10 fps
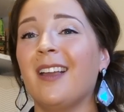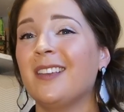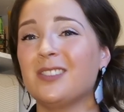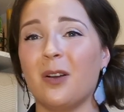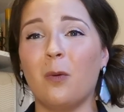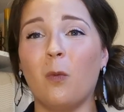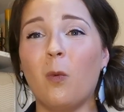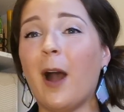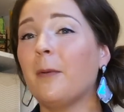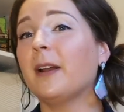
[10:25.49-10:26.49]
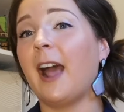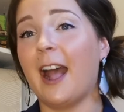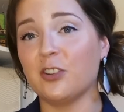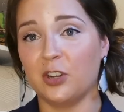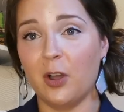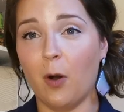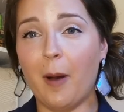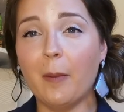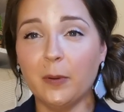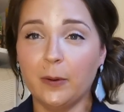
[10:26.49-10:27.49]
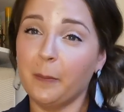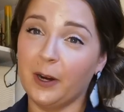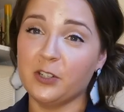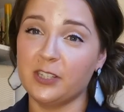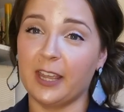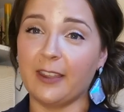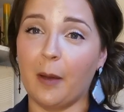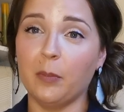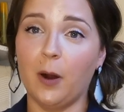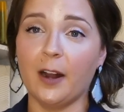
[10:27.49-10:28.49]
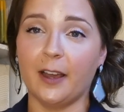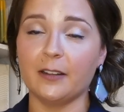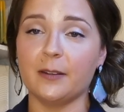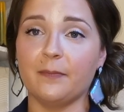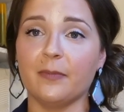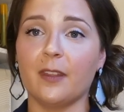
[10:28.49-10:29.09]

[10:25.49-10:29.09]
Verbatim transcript: So why would I actually go about purchasing that product?